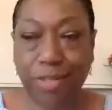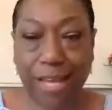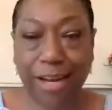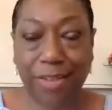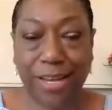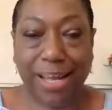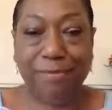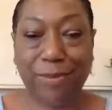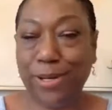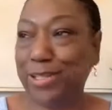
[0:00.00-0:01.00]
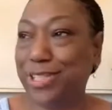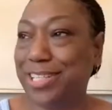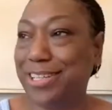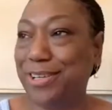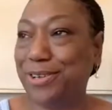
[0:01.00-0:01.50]
there that I
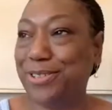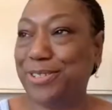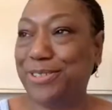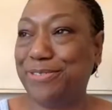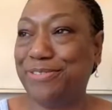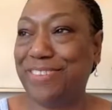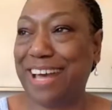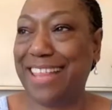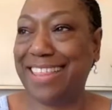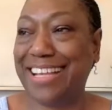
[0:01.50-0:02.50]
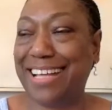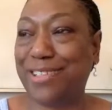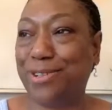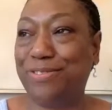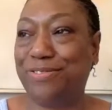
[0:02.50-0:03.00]
first, I think I
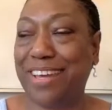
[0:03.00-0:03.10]
started